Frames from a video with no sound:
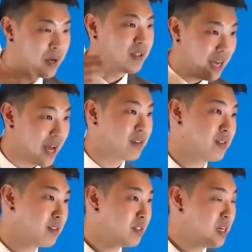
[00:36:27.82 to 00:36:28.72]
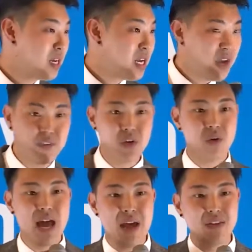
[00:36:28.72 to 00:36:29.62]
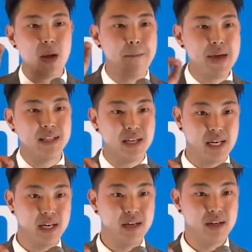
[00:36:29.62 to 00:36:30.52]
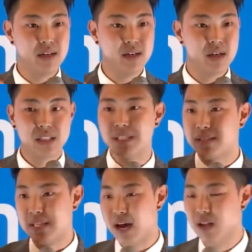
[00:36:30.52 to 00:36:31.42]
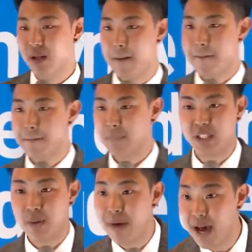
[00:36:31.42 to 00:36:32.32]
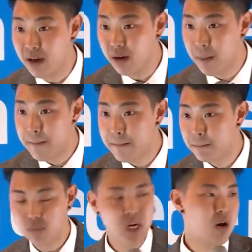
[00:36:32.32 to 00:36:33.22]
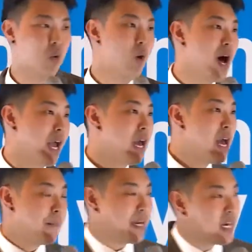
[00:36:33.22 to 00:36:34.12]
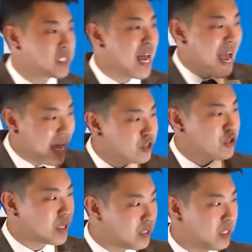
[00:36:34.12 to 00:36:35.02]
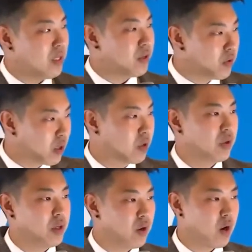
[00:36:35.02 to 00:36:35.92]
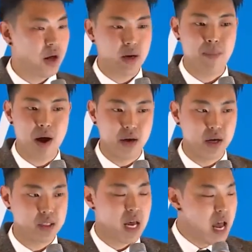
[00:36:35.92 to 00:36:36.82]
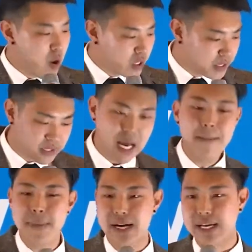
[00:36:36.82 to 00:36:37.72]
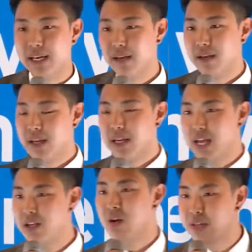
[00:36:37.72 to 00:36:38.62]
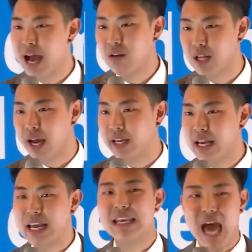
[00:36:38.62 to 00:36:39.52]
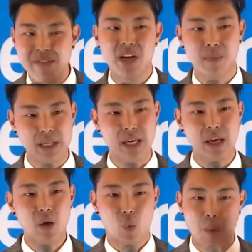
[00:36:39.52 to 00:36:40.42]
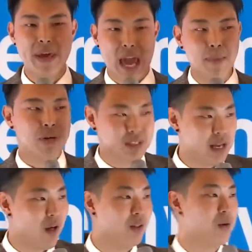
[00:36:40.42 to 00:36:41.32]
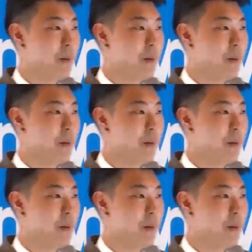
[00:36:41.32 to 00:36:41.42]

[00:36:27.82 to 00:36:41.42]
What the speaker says: book test. If you don't have the ability to sell, does it matter? No. Why? Because as you continue to recruit your other partners, somebody in your downline inevitably will be able to sell.